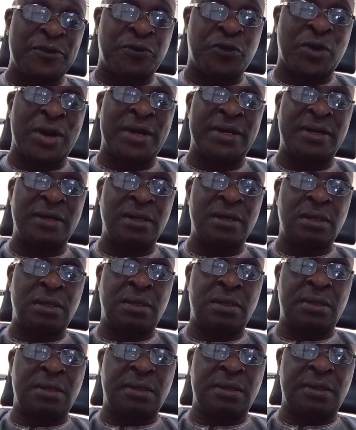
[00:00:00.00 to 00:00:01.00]
different
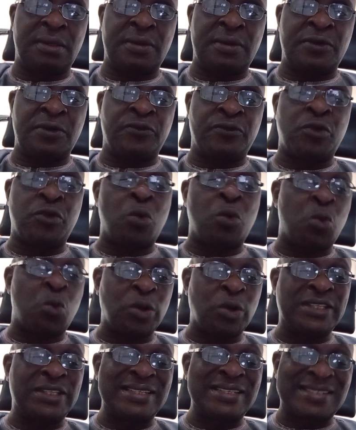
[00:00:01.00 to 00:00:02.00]
from
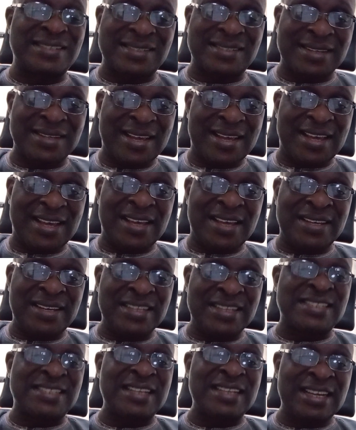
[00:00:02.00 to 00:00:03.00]
what is
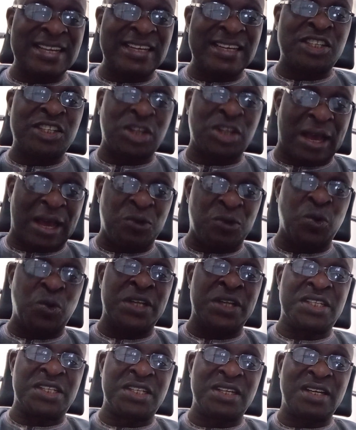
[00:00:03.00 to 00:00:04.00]
this English
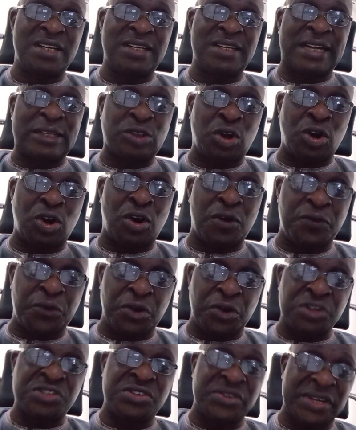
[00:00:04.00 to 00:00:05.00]
language that all of
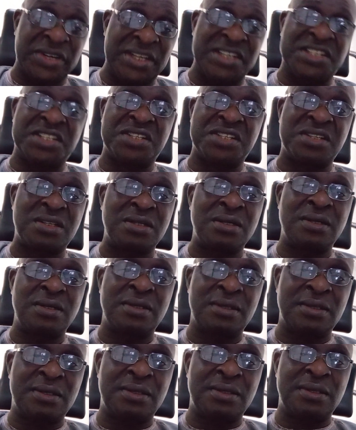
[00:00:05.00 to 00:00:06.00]
us reads
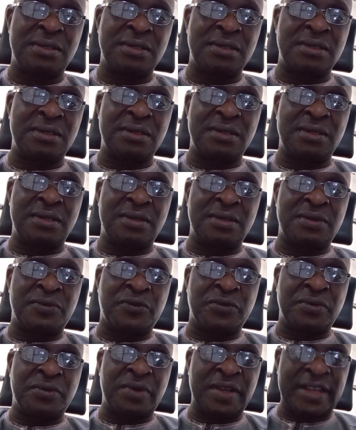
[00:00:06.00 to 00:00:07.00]

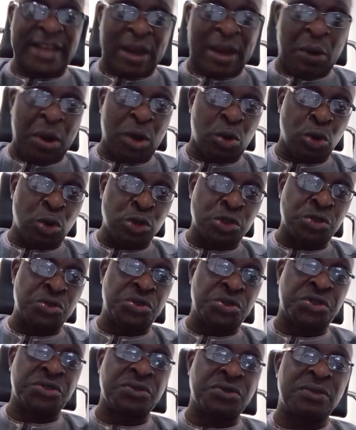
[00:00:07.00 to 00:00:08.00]
in our
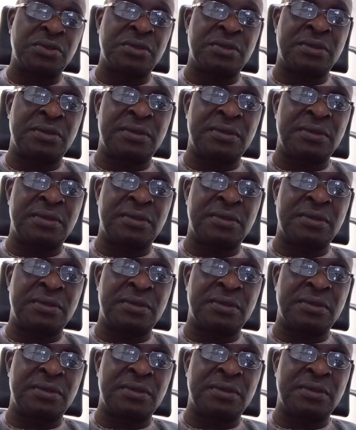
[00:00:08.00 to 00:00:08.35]
Constitution.